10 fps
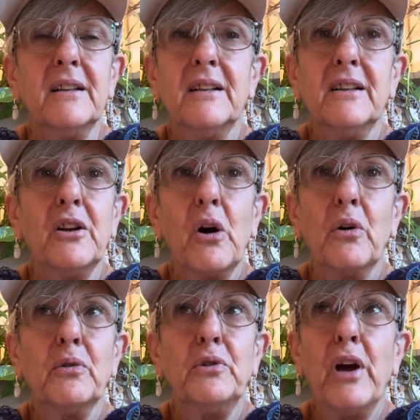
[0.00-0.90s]

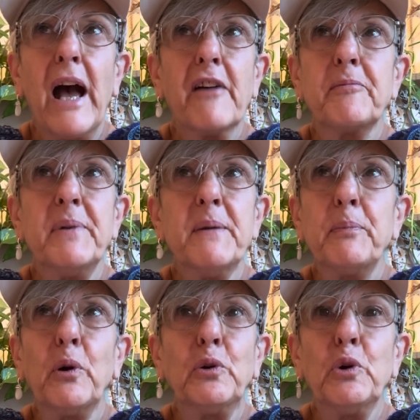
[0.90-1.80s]
you have
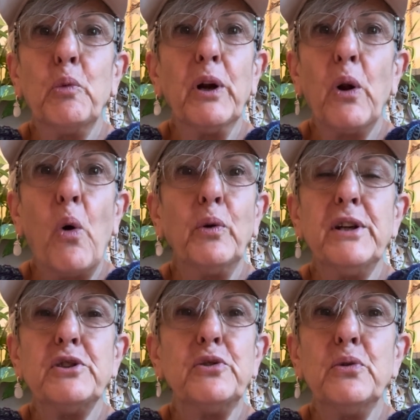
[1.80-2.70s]
people who will only
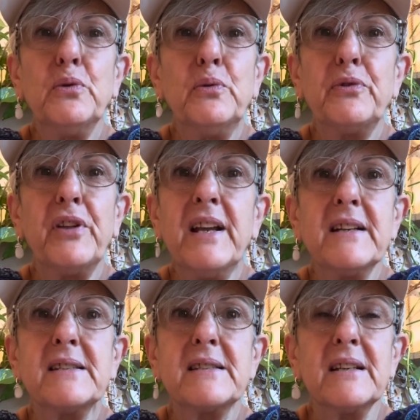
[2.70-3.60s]
do
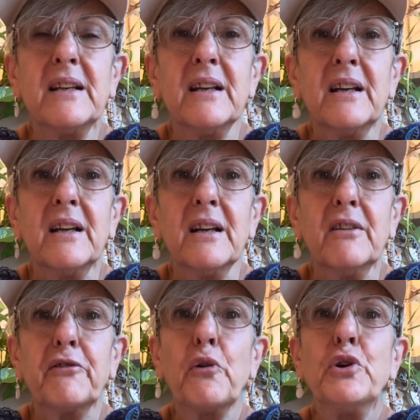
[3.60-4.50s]
things
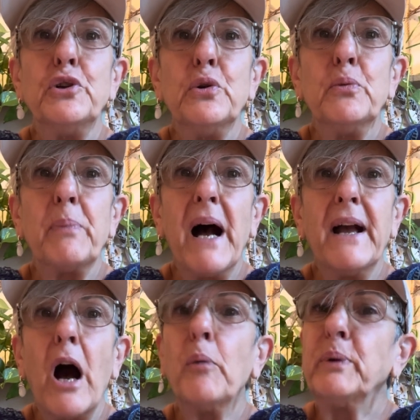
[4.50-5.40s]
for you by
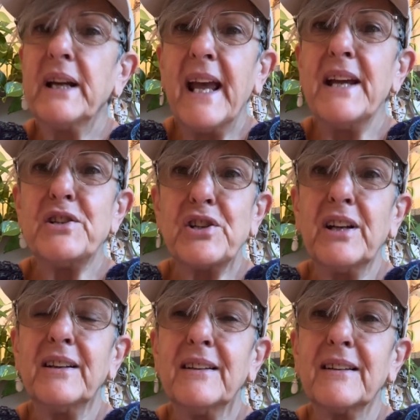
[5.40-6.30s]

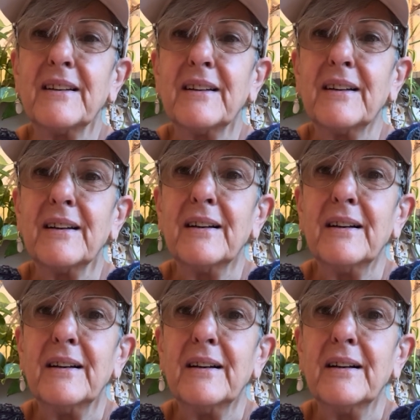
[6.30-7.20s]
obligation
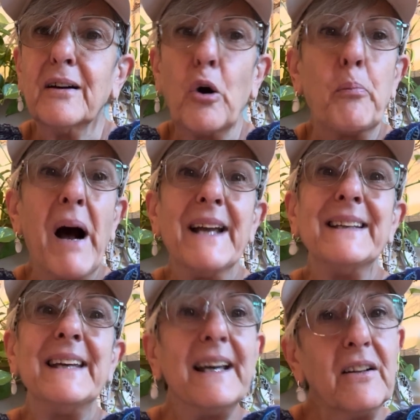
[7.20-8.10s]
or by
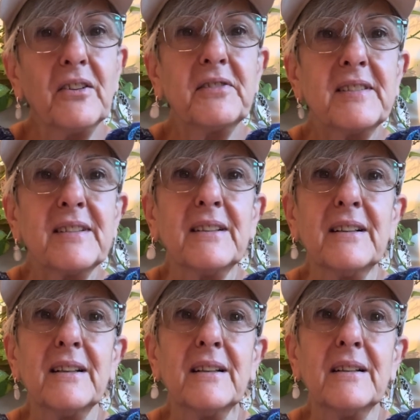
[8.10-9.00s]
guilt,
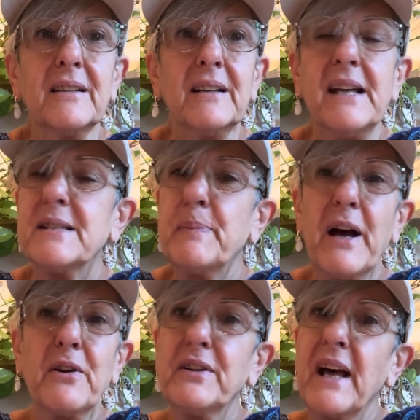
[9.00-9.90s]
it's
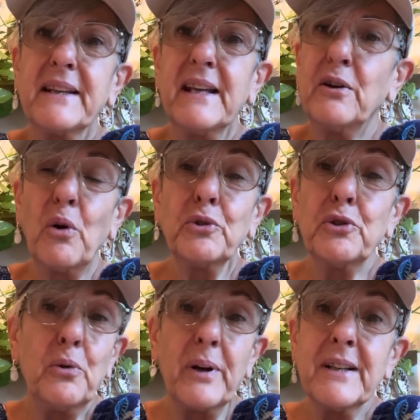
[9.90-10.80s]
better that they don't
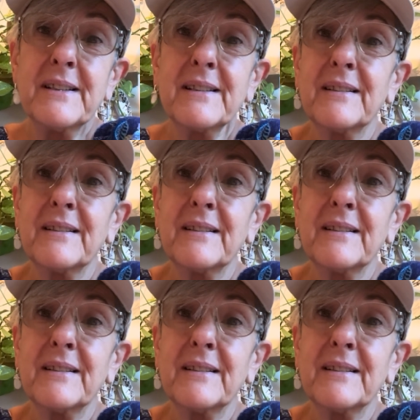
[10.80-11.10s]
do it.